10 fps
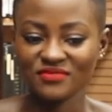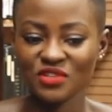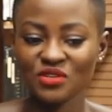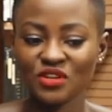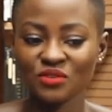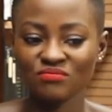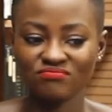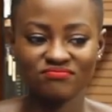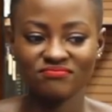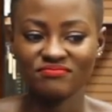you know,
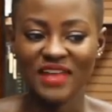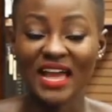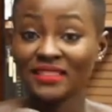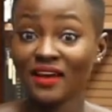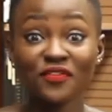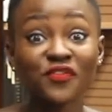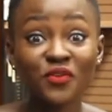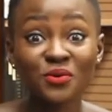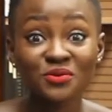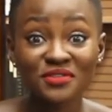I love
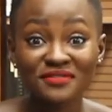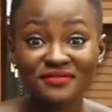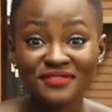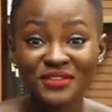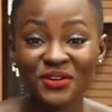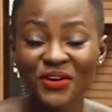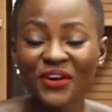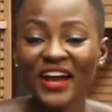food you know